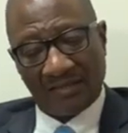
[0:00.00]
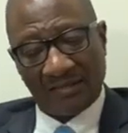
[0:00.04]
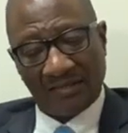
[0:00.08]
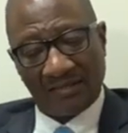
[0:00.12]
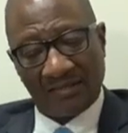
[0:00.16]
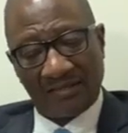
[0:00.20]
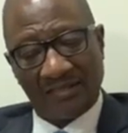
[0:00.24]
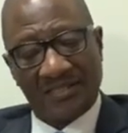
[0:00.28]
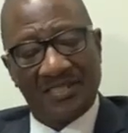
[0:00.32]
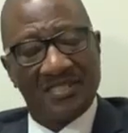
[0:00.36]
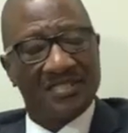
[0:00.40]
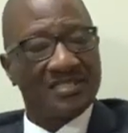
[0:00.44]

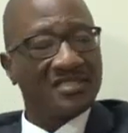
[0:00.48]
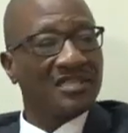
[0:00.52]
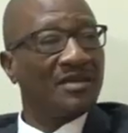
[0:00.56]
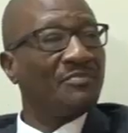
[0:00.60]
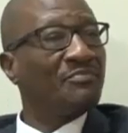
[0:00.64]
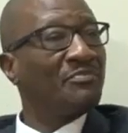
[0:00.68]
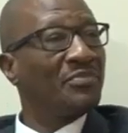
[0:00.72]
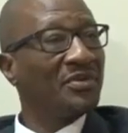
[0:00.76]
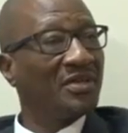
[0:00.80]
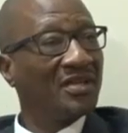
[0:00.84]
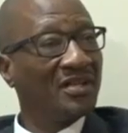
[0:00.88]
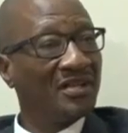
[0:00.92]
A
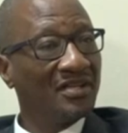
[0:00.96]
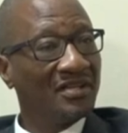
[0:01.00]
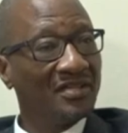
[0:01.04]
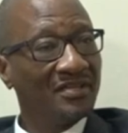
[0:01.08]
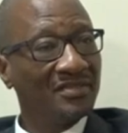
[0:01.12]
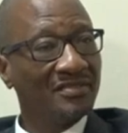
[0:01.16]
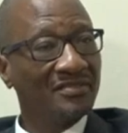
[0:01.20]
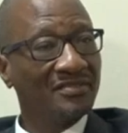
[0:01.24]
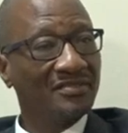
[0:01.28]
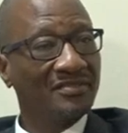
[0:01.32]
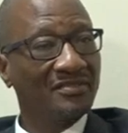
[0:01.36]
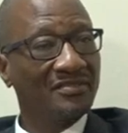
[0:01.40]

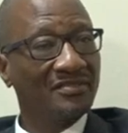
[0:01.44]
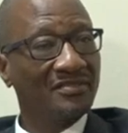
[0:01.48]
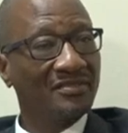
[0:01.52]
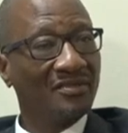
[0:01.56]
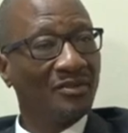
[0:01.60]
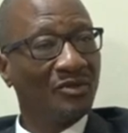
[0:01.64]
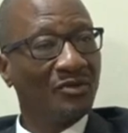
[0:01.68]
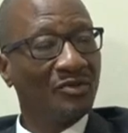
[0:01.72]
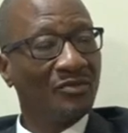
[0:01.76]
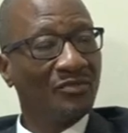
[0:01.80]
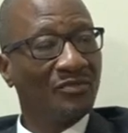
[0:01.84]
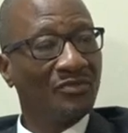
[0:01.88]
disappearance
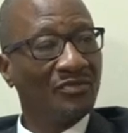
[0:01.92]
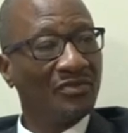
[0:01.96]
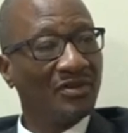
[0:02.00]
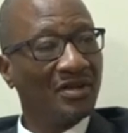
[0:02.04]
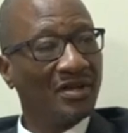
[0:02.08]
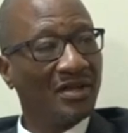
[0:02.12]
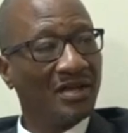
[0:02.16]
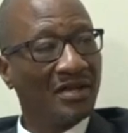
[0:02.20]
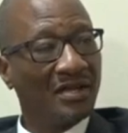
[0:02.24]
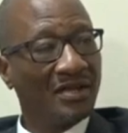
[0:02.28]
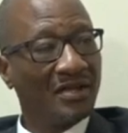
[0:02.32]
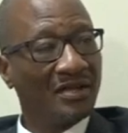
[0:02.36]
of
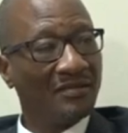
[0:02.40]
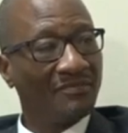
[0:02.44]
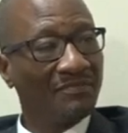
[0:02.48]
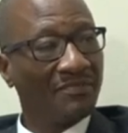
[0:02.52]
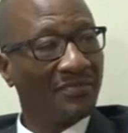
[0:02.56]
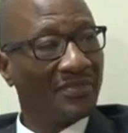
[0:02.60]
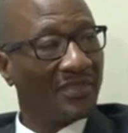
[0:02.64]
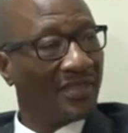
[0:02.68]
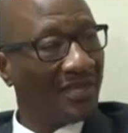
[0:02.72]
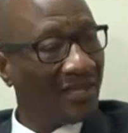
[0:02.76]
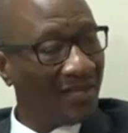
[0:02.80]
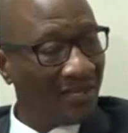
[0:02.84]

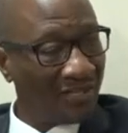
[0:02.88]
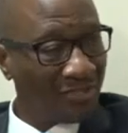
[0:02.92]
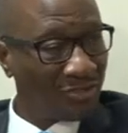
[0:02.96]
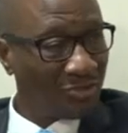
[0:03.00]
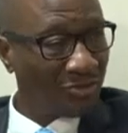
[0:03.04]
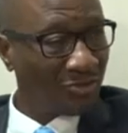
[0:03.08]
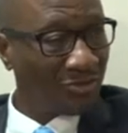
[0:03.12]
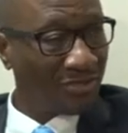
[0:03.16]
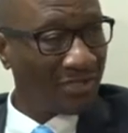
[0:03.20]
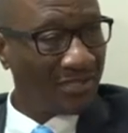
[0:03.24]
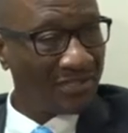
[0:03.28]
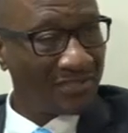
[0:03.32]
any
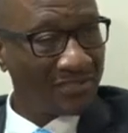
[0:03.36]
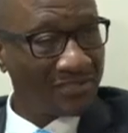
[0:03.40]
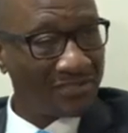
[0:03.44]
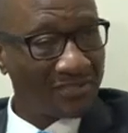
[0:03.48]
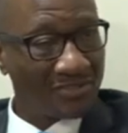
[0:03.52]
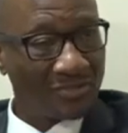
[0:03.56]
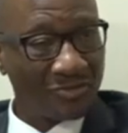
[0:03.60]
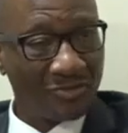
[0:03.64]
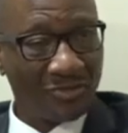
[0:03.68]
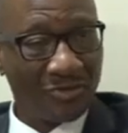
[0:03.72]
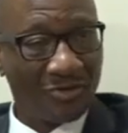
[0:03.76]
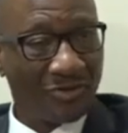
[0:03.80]

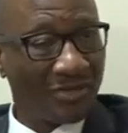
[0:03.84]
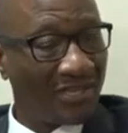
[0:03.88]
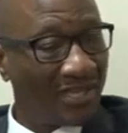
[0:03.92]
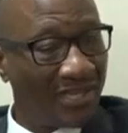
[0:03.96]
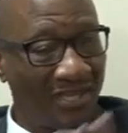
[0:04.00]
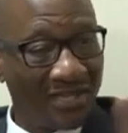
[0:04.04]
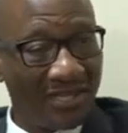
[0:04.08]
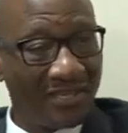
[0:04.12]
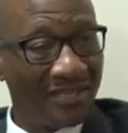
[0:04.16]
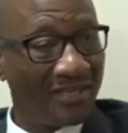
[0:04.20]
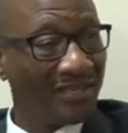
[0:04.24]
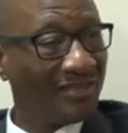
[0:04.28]
journalist or
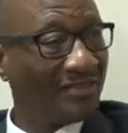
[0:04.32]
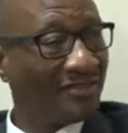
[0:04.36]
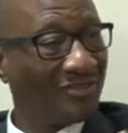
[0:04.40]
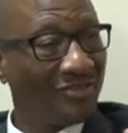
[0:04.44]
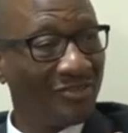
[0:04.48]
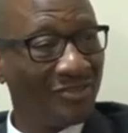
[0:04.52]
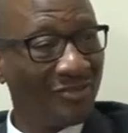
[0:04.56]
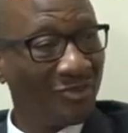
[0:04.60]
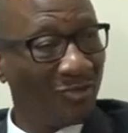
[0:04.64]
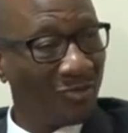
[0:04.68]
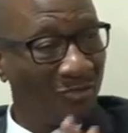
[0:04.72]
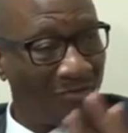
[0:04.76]
any
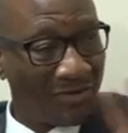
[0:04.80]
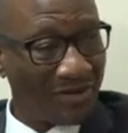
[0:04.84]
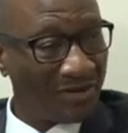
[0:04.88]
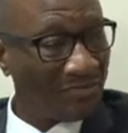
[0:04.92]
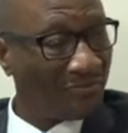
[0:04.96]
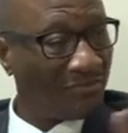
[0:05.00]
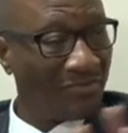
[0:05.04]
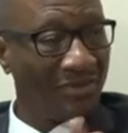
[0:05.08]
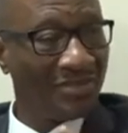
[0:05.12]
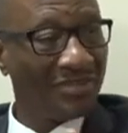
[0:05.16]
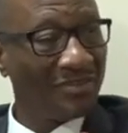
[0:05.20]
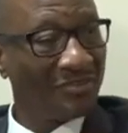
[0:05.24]
human
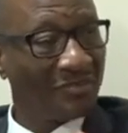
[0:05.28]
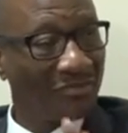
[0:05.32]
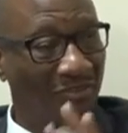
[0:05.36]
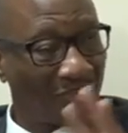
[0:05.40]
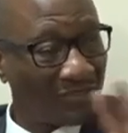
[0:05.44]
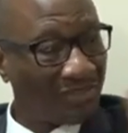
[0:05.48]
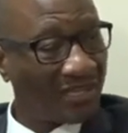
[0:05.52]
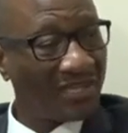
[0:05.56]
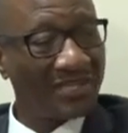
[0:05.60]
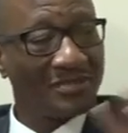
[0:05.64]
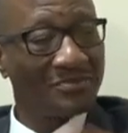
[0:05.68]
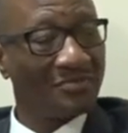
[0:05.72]
being, for
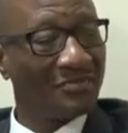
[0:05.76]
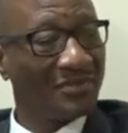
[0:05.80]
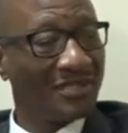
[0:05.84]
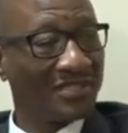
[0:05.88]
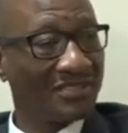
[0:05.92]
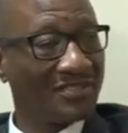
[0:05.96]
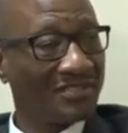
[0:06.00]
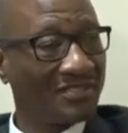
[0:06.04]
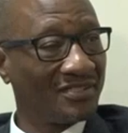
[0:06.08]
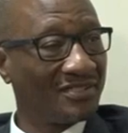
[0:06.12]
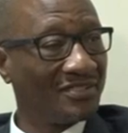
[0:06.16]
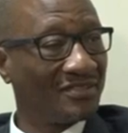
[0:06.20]
that
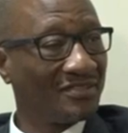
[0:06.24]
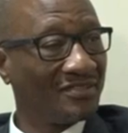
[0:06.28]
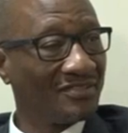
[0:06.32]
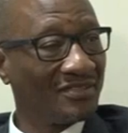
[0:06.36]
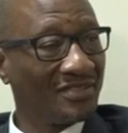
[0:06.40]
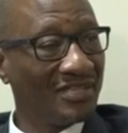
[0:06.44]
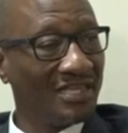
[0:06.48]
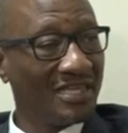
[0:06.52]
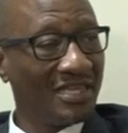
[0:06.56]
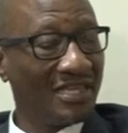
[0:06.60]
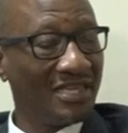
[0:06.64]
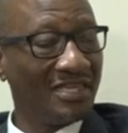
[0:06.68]
matter,
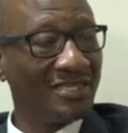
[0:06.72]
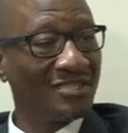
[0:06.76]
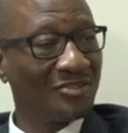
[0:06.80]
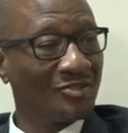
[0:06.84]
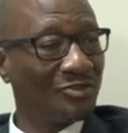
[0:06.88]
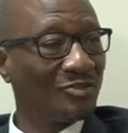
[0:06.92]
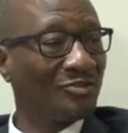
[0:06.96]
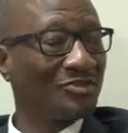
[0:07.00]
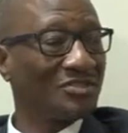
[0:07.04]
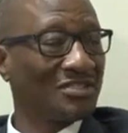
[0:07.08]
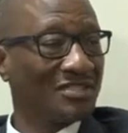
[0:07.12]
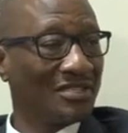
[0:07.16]
is
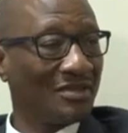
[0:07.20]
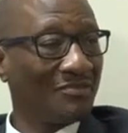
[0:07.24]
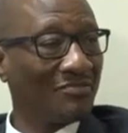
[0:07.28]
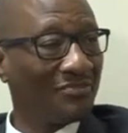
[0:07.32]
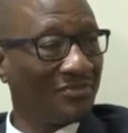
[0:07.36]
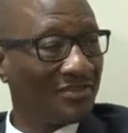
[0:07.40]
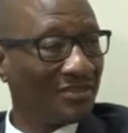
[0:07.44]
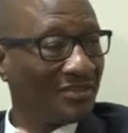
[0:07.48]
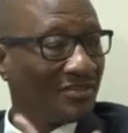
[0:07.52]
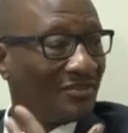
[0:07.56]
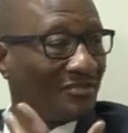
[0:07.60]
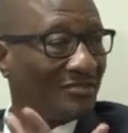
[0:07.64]
not
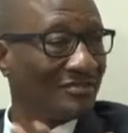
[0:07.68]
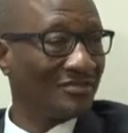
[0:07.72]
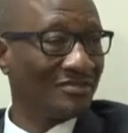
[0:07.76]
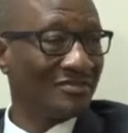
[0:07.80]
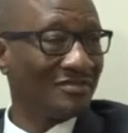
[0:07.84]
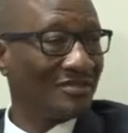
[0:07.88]
something